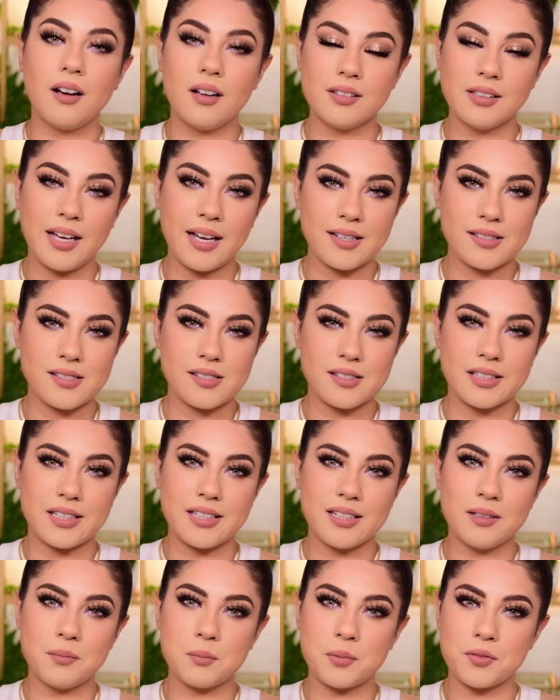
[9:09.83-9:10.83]

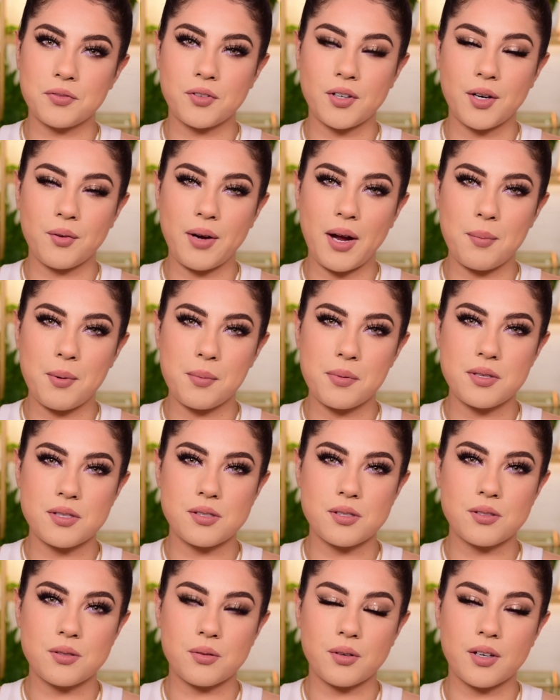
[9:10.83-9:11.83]
Lastly, before I wrap up this
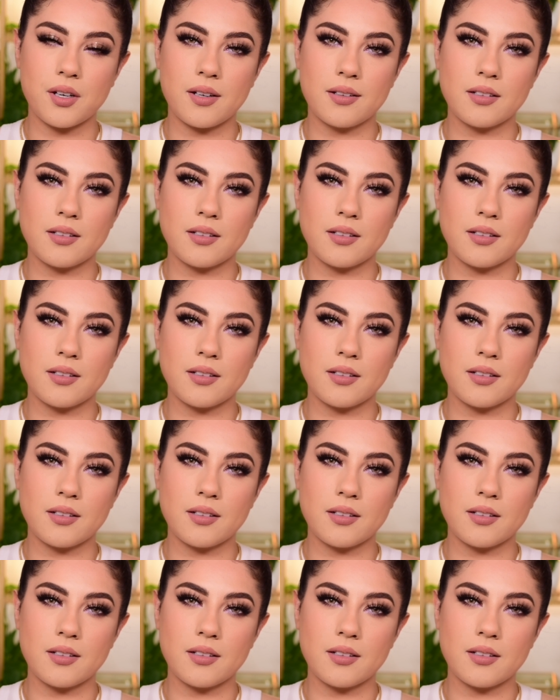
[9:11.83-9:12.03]
tutorial,